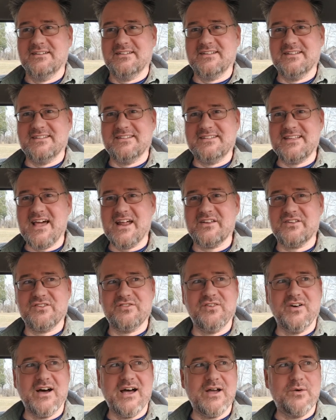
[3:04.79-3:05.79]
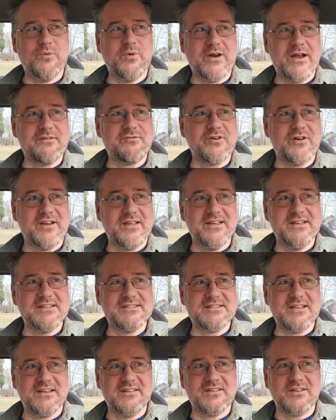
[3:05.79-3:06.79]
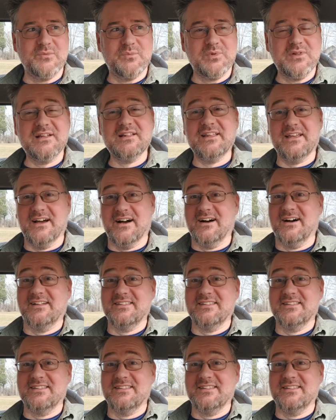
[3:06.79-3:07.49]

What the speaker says: to satisfy whatever it is that is completely